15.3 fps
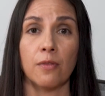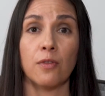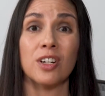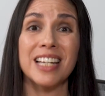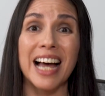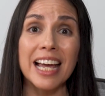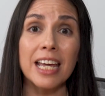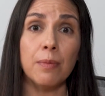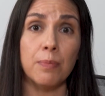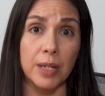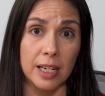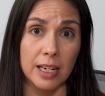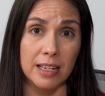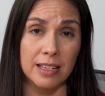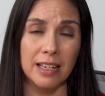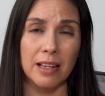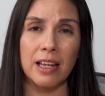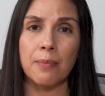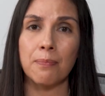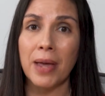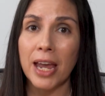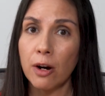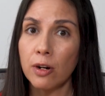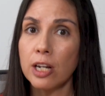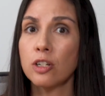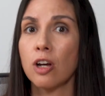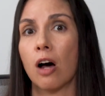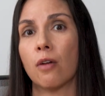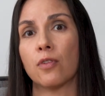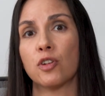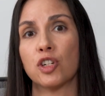For diabetes, impaired
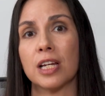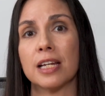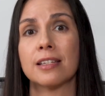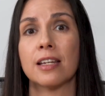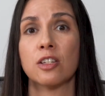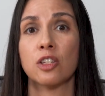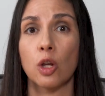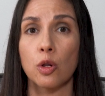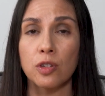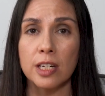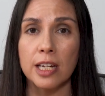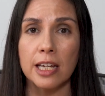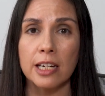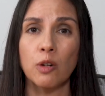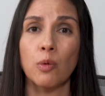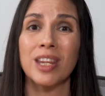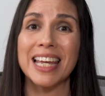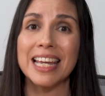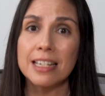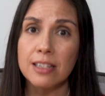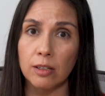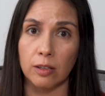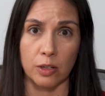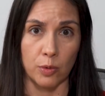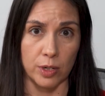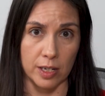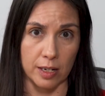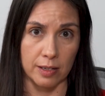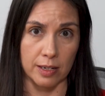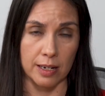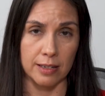autophagy is associated with insulin
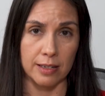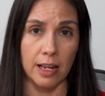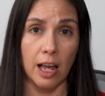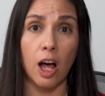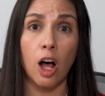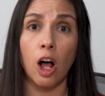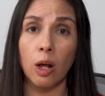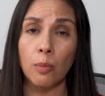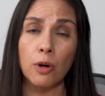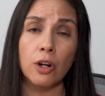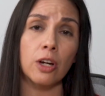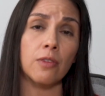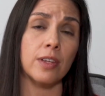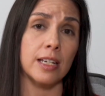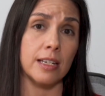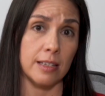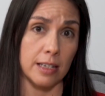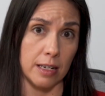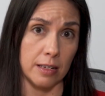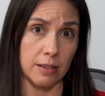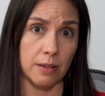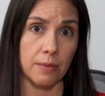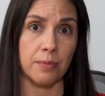resistance, a hallmark of the disease.